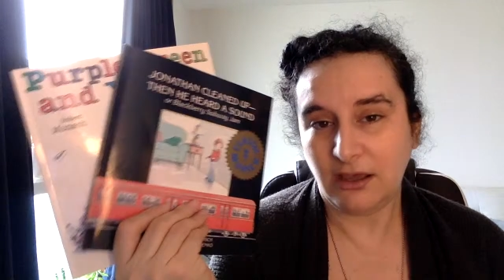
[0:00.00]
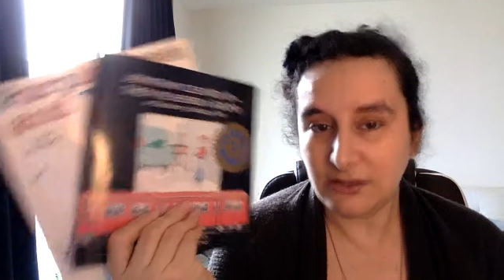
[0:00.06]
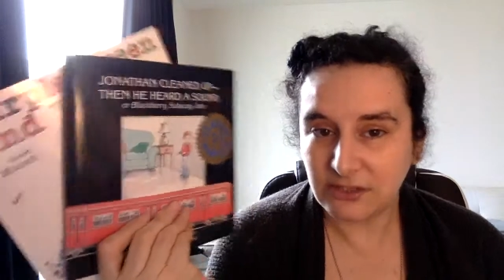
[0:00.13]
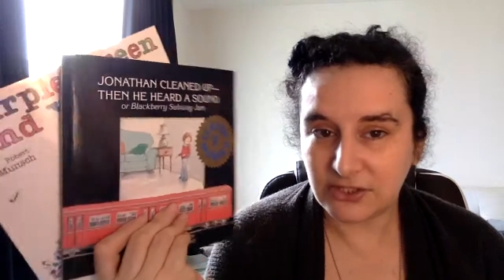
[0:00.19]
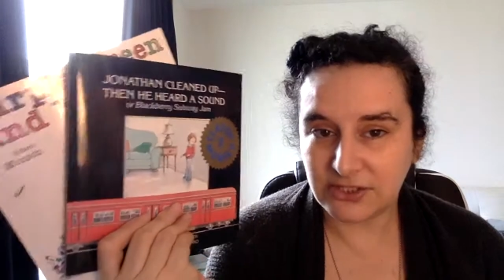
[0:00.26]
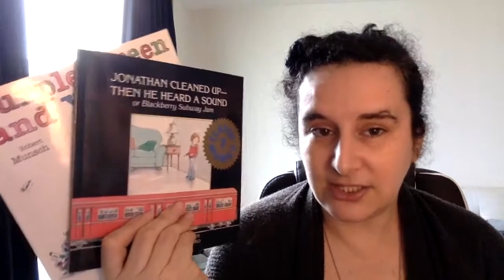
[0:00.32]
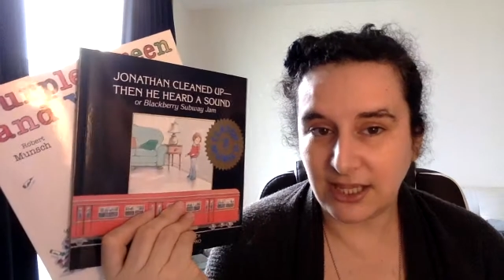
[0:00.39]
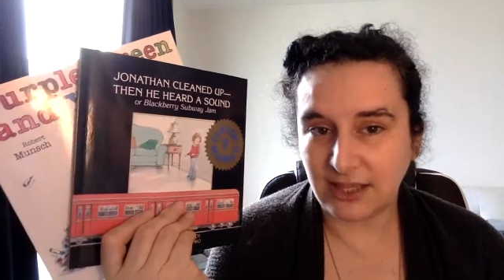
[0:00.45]

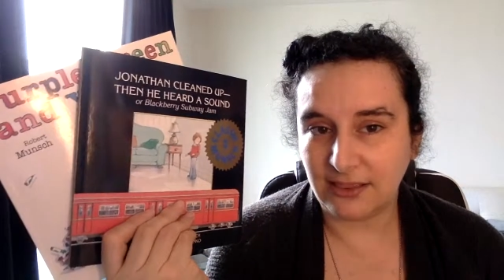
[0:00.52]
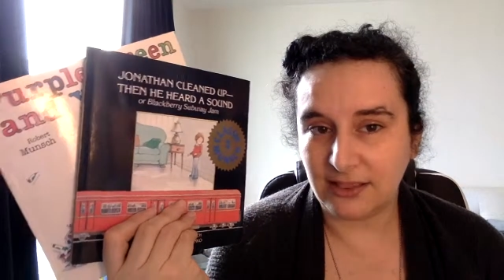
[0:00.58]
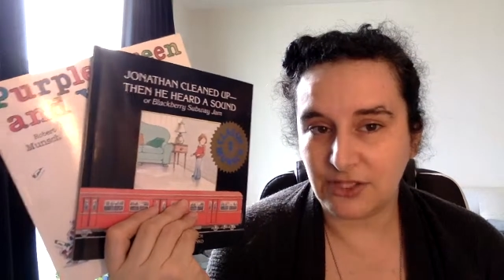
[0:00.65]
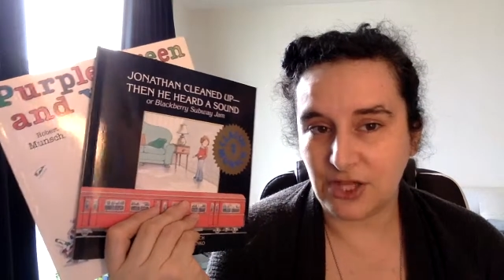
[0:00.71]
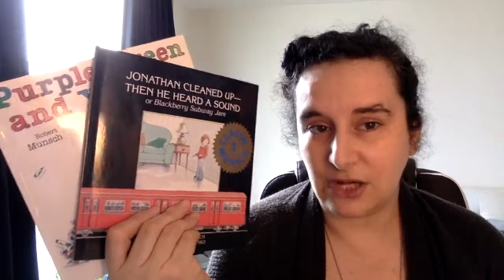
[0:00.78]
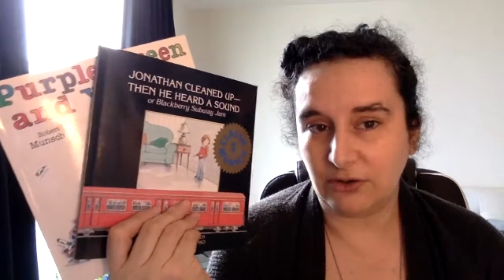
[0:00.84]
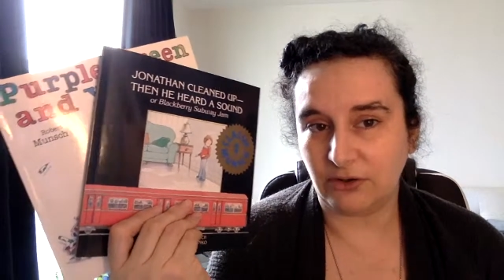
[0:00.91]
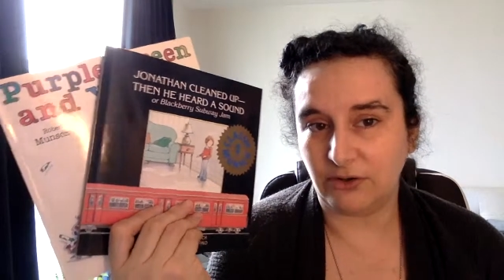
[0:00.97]
understand the
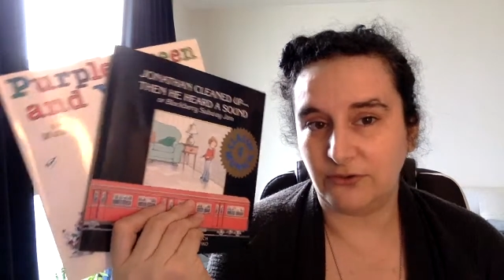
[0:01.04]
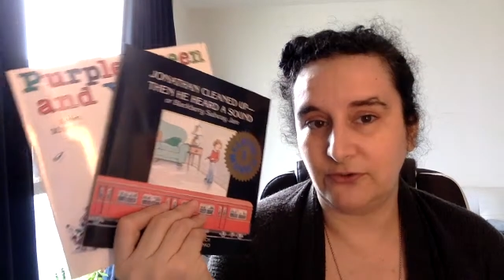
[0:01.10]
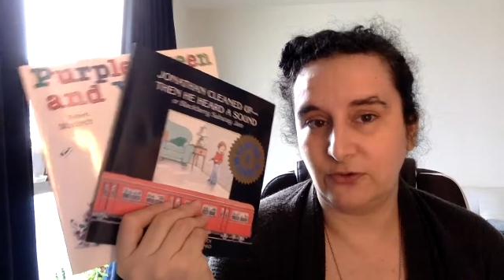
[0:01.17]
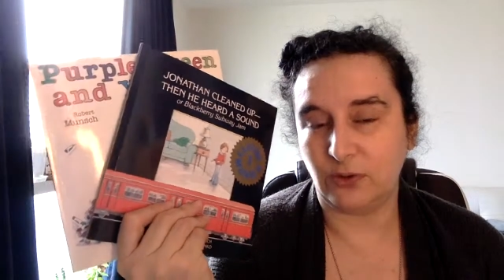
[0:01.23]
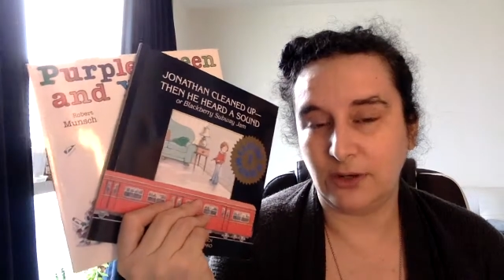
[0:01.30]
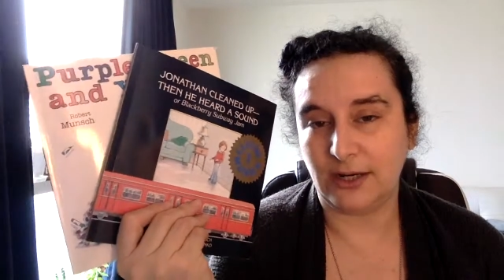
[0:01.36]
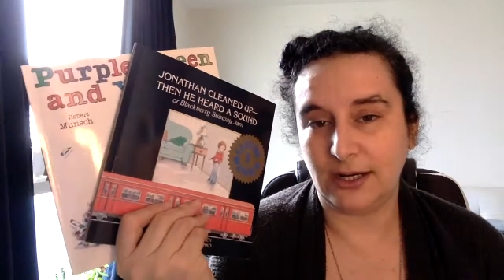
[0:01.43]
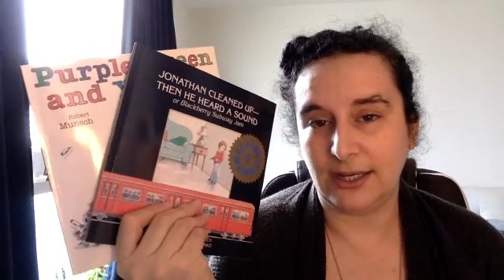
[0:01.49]
general
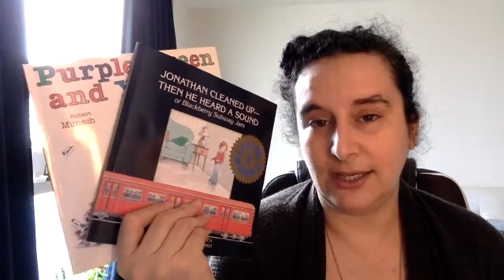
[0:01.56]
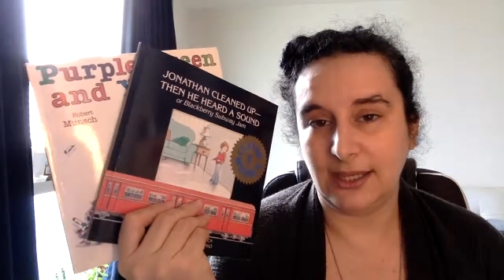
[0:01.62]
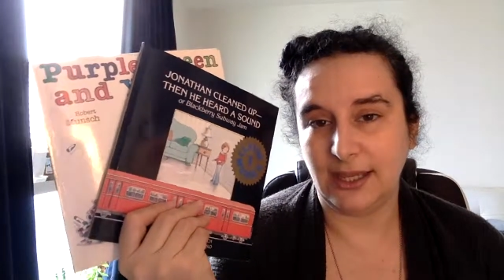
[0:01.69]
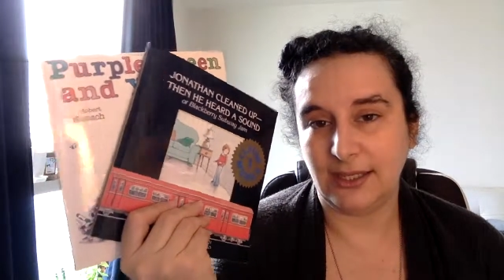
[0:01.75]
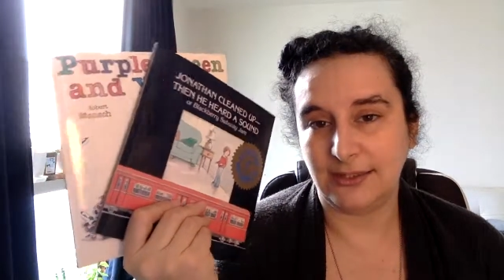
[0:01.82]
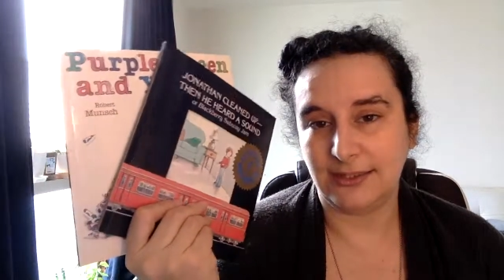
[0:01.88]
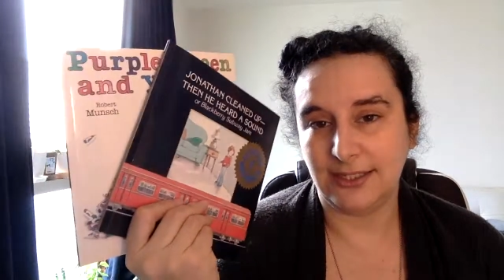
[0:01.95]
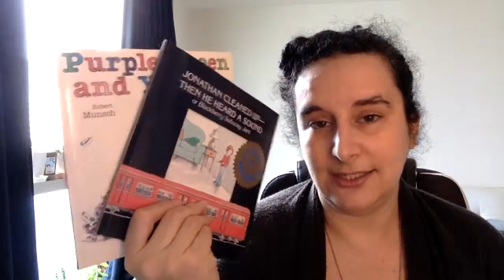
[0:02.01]
story
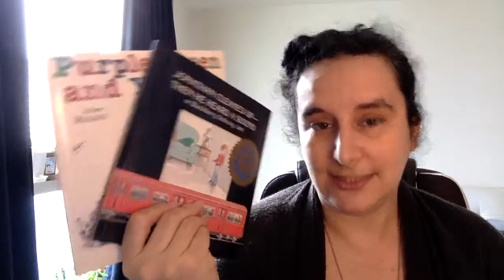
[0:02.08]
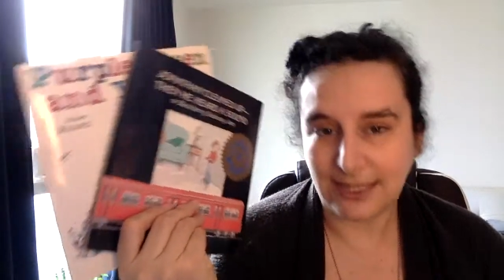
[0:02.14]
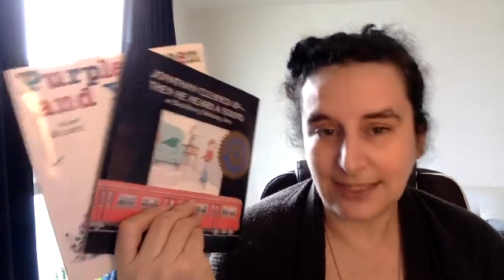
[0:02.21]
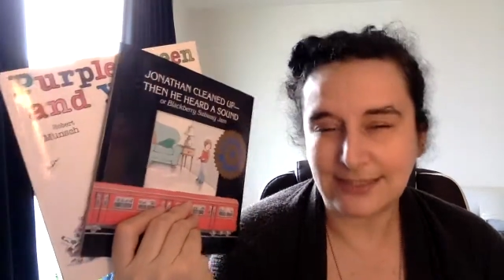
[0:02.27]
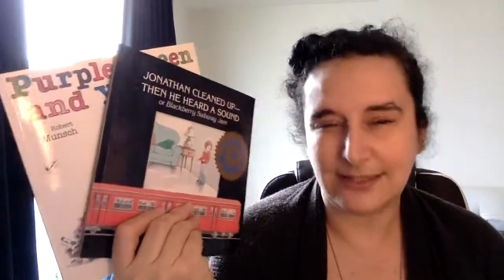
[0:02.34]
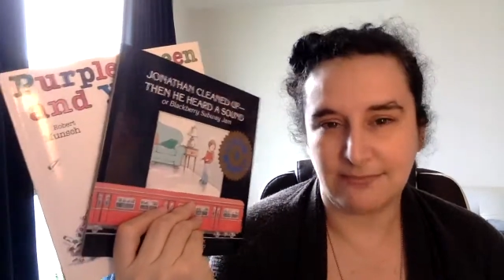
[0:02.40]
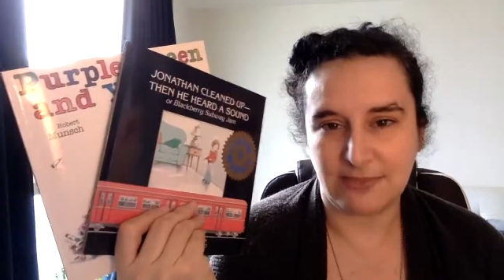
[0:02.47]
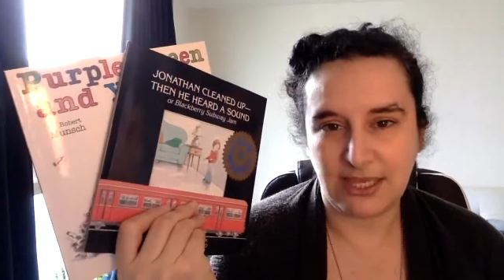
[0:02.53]
and can get
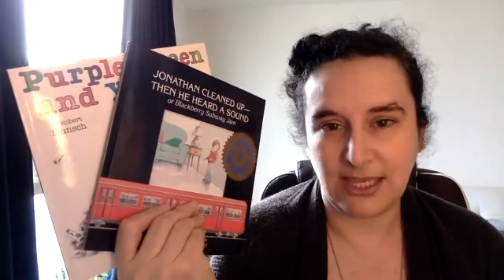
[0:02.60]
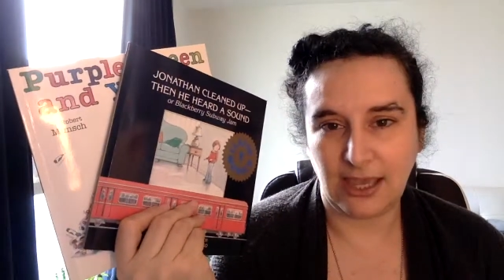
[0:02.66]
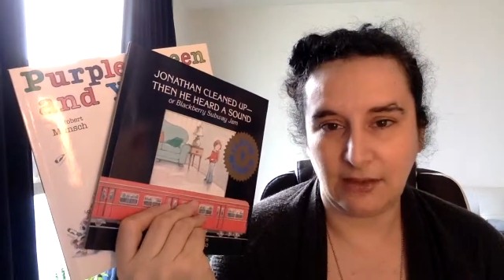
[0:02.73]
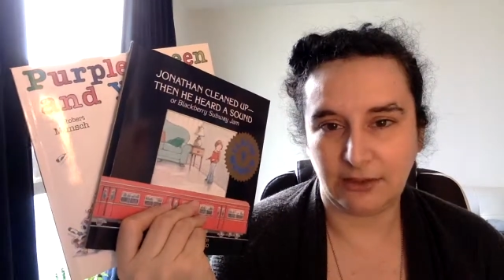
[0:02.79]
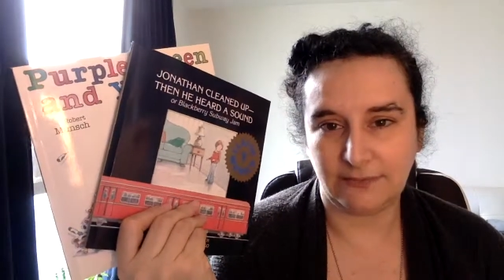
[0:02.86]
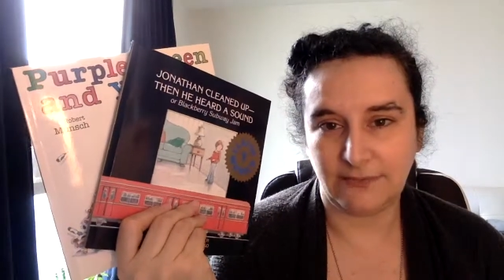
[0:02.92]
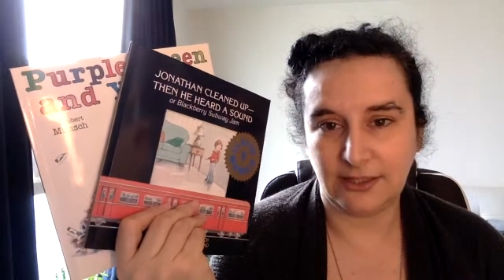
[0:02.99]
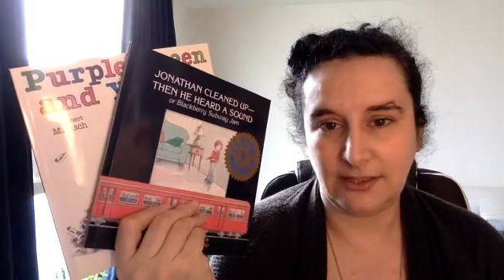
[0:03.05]
something
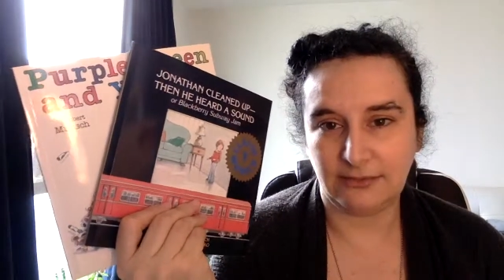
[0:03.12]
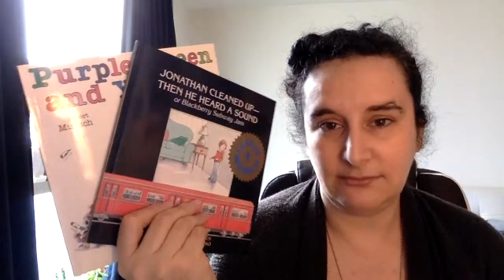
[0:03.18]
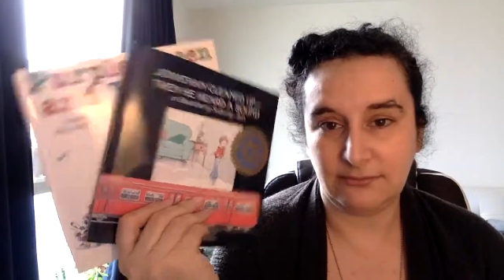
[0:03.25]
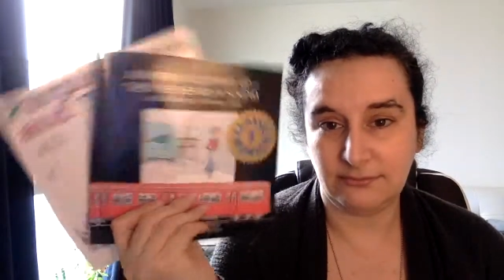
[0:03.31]
out of it.